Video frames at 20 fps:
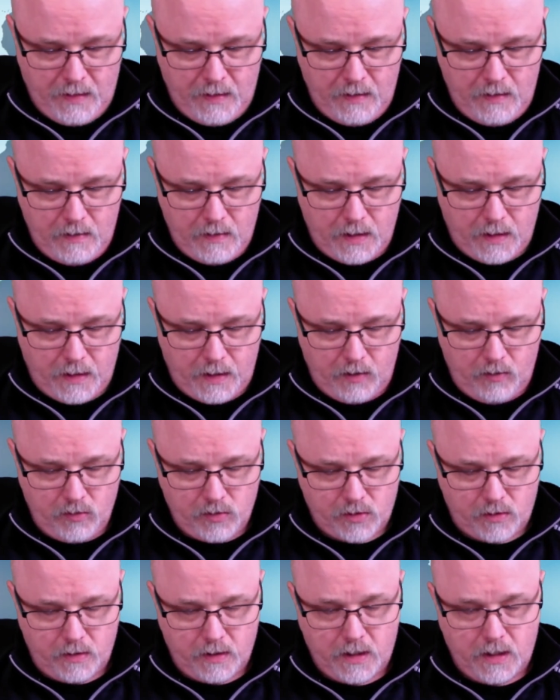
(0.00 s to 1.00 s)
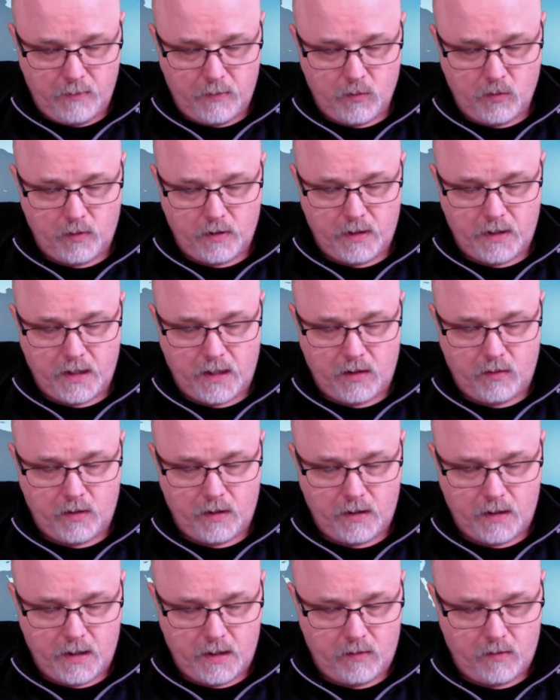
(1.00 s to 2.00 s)
That arrow is going to keep going down and
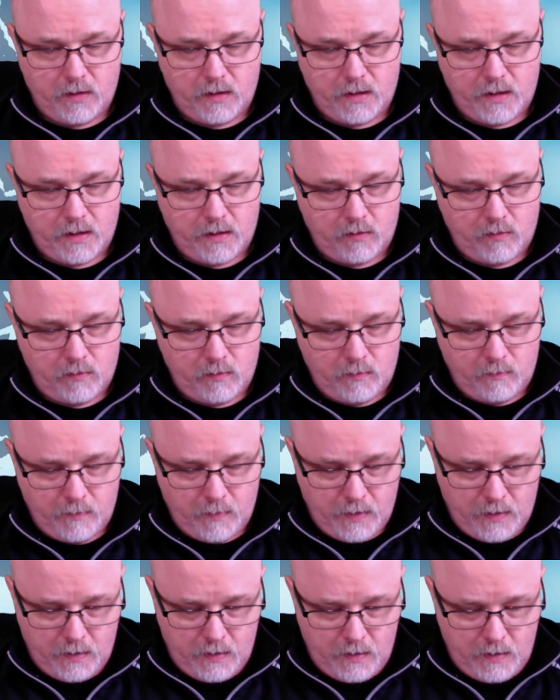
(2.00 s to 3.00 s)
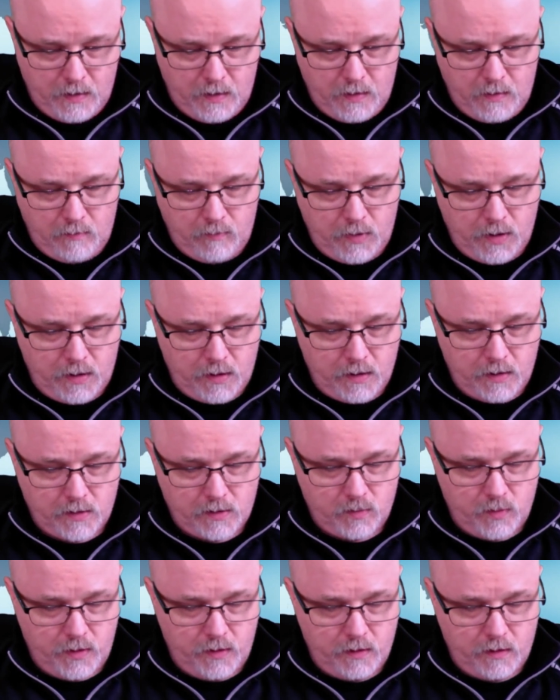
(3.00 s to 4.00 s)
down and down because
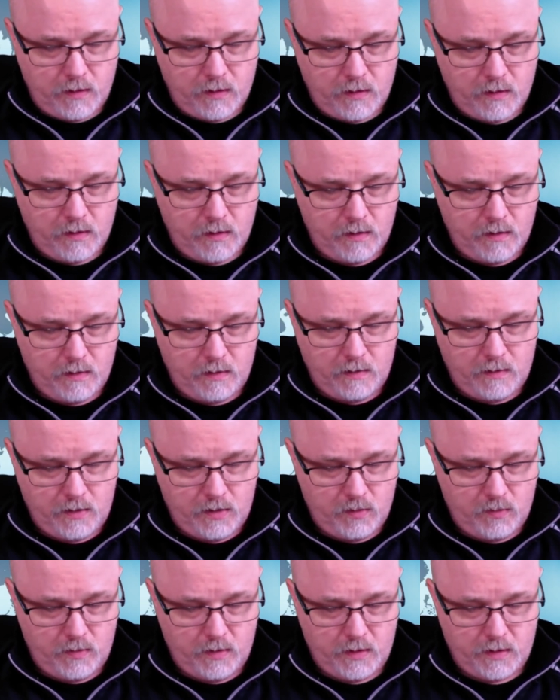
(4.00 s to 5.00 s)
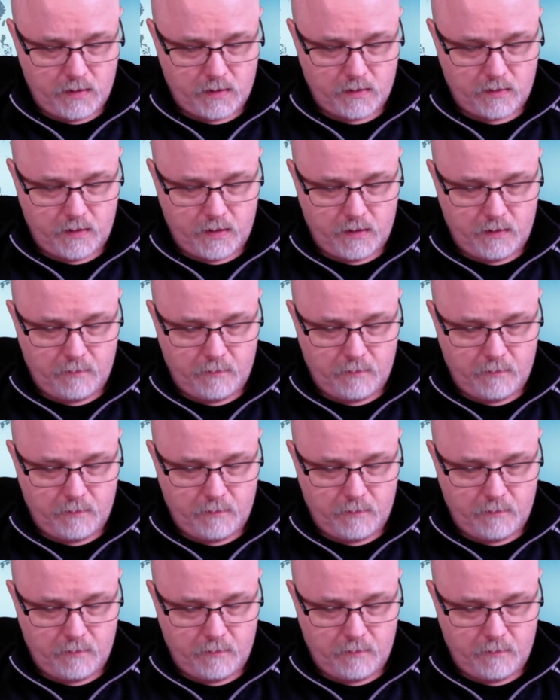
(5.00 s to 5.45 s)
we are doing this, right?